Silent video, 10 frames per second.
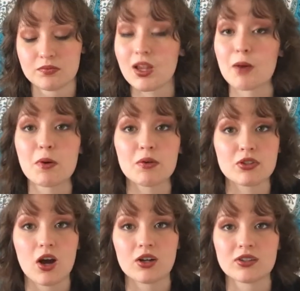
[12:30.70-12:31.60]
How about with
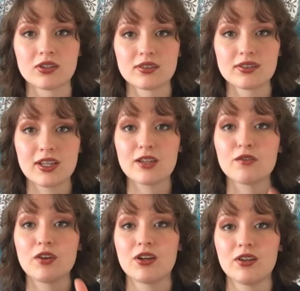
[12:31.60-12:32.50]
doctors? He has a
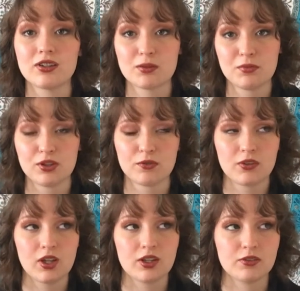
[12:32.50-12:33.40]
very similar
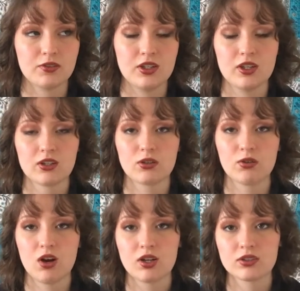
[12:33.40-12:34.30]
philosophy
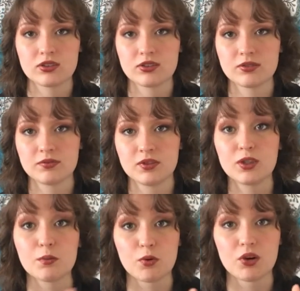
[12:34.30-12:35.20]
across
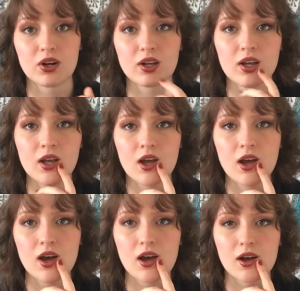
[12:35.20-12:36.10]
the board.
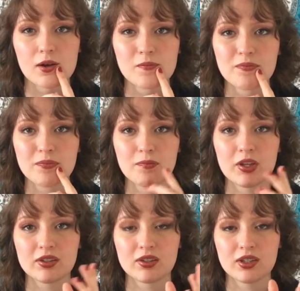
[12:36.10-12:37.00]

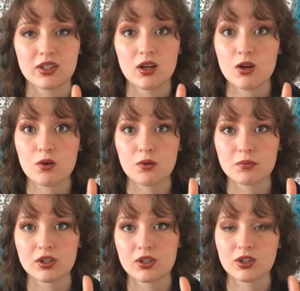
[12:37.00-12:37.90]
Basically, I'm
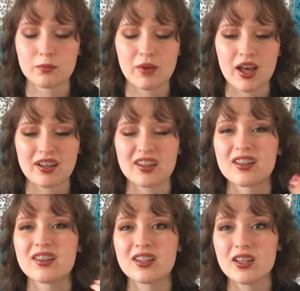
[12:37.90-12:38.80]
gonna look back, because
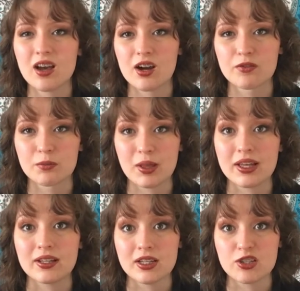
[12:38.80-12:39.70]
I think he got it from
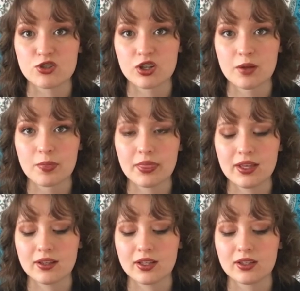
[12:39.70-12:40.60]
like Nietzsche. He
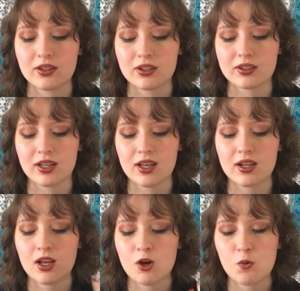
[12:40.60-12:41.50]
like looked at
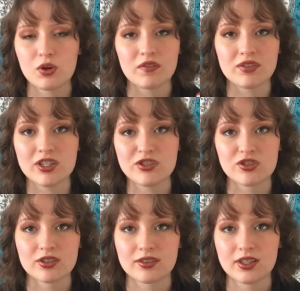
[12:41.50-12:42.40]
one of
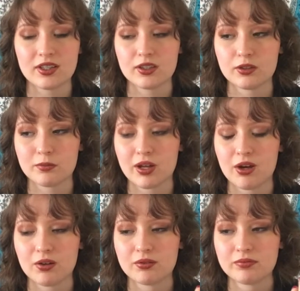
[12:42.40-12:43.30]
Nietzsche's things
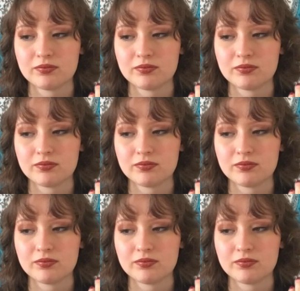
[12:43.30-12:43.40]
about